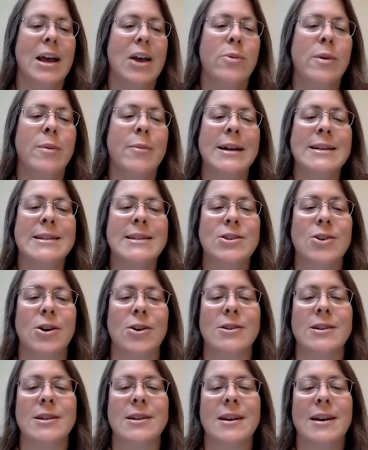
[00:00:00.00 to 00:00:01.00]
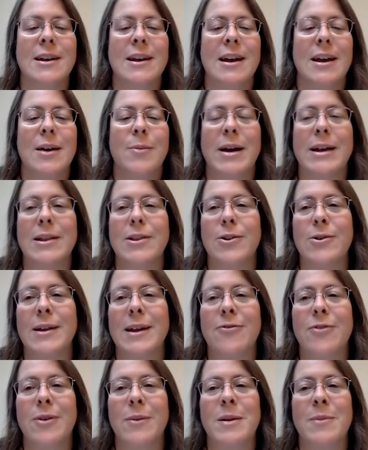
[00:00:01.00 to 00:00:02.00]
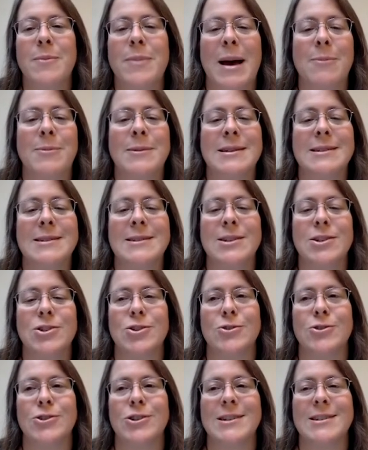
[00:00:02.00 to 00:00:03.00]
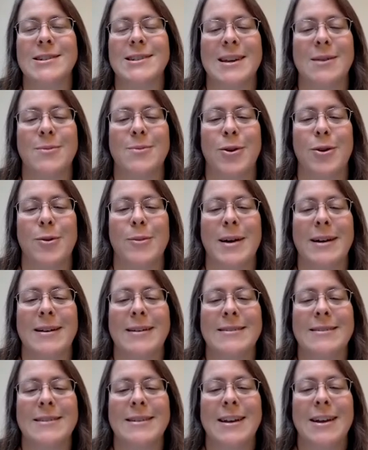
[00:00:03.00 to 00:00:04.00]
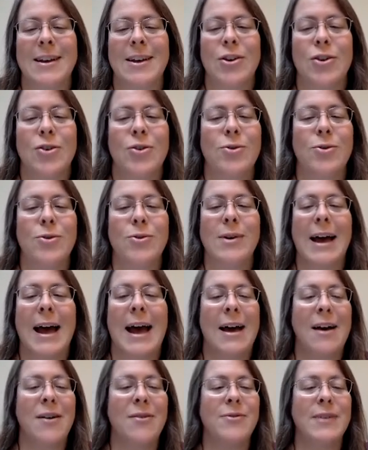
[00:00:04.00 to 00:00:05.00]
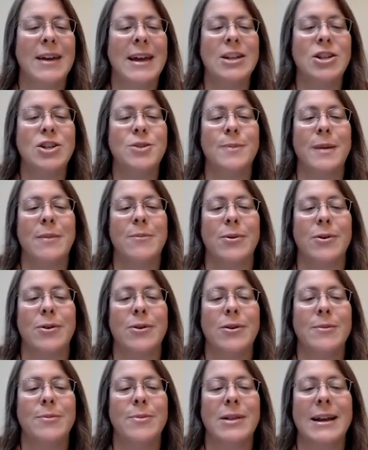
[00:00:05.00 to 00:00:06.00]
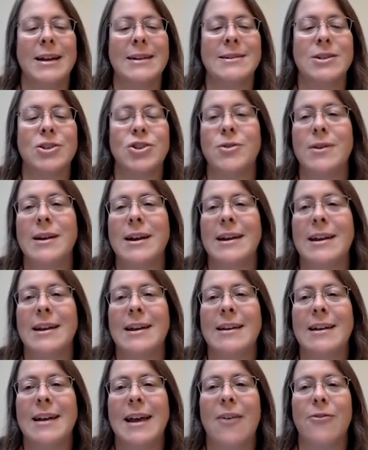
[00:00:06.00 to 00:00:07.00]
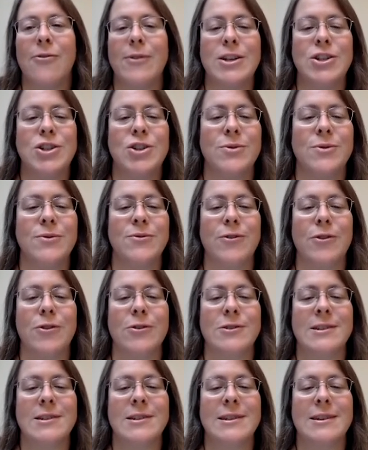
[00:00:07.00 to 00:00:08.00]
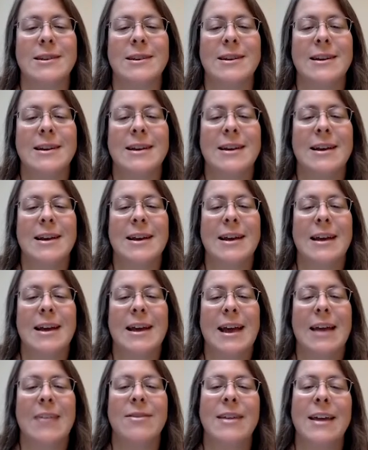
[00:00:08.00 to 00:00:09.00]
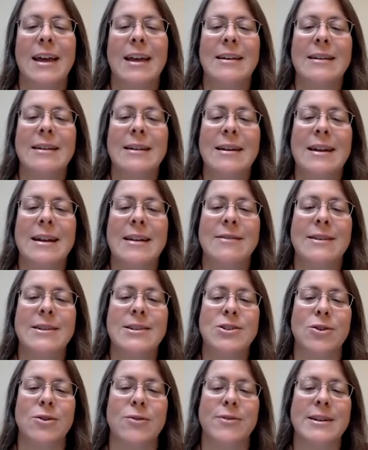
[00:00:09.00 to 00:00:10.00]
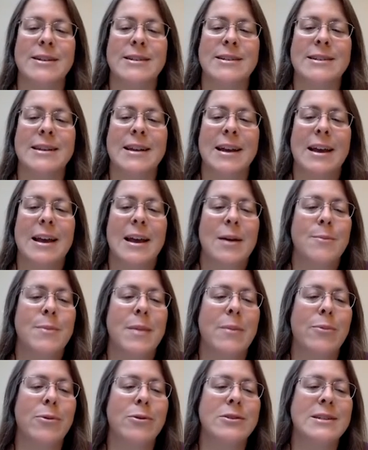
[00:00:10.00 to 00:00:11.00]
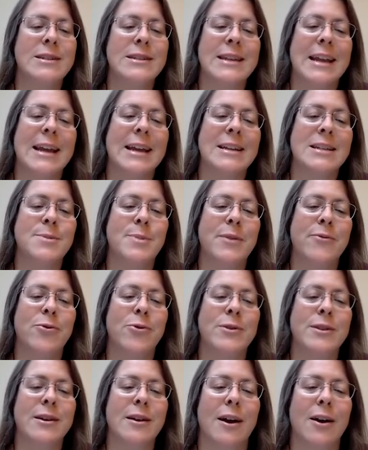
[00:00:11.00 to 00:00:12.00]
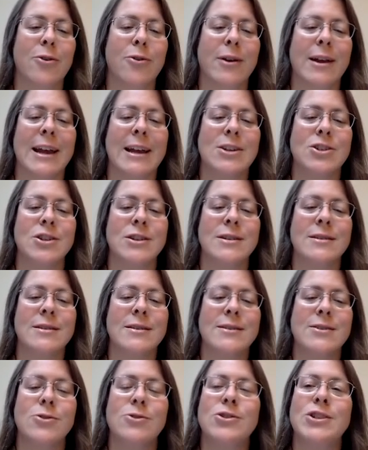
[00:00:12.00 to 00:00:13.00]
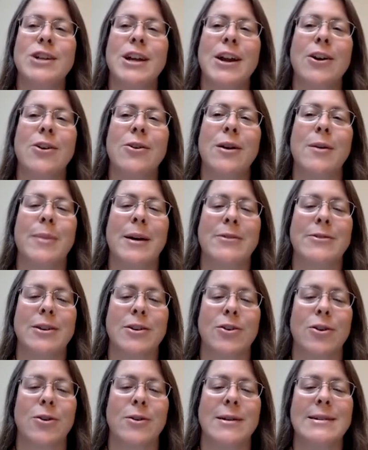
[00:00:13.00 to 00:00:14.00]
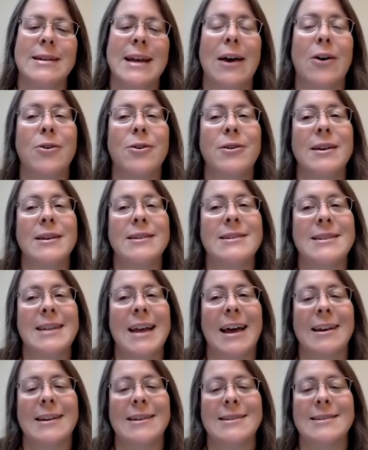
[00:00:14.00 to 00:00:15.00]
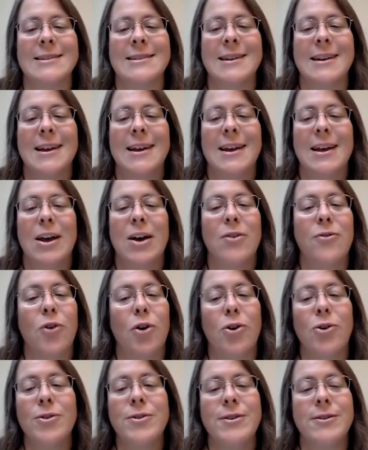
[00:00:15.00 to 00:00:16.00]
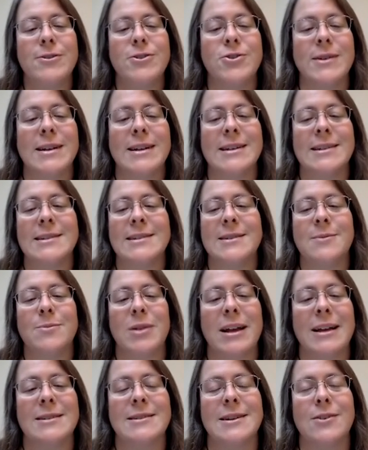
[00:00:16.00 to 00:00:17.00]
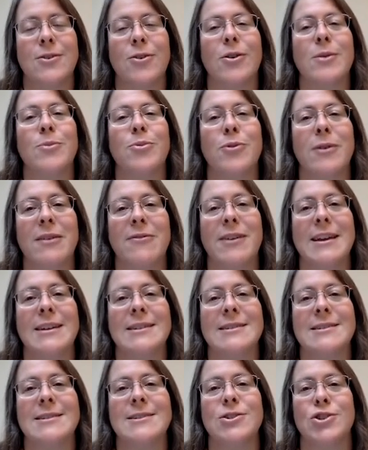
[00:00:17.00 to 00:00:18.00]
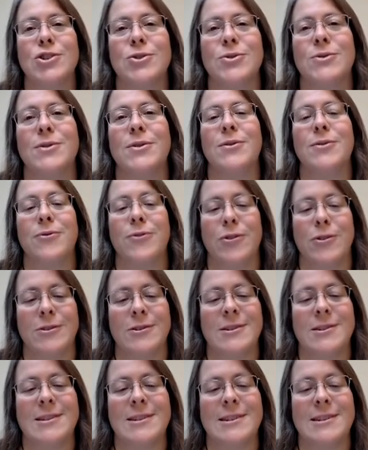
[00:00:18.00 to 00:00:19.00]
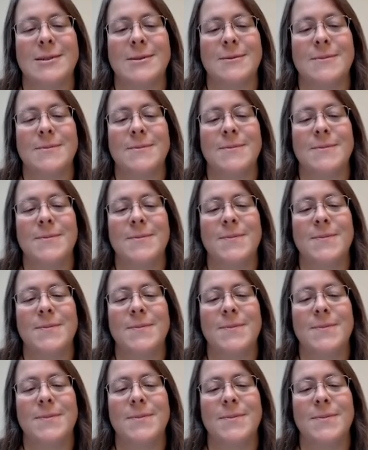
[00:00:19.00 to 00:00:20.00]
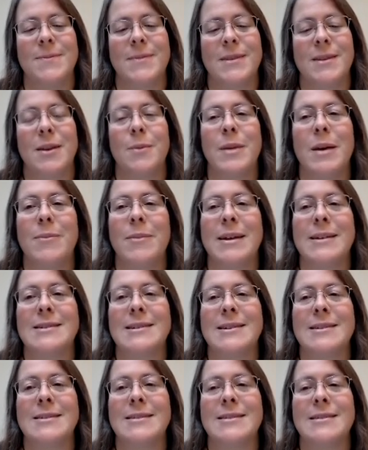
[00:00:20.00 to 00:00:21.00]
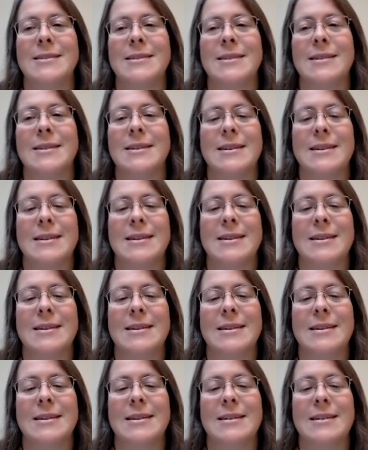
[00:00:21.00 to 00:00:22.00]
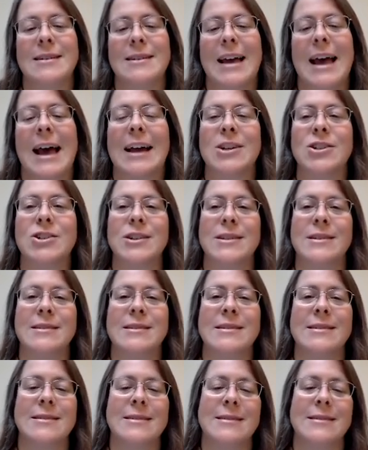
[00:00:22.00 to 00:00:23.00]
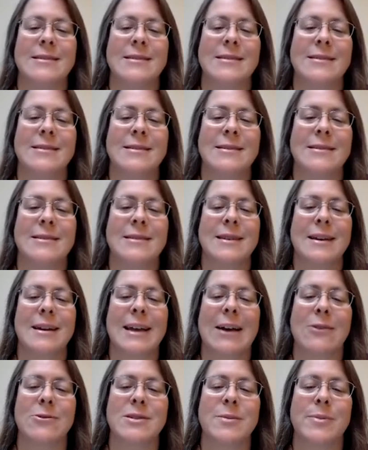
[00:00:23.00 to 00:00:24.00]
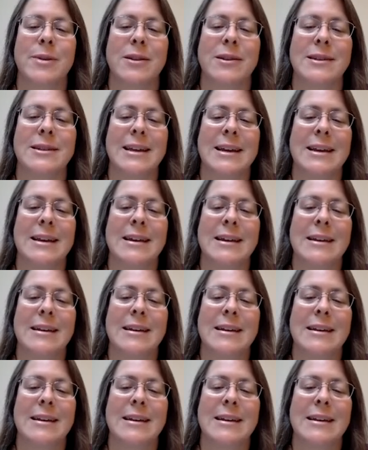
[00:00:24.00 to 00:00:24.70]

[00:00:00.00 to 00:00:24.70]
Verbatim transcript: We might start by learning from the Baptist churches in Burma, who have each member plant a tree every June 1st. And then in the service, members stand before the congregation to share about the current health and status of all their trees planted on previous June 1sts. Commitment, action, accountability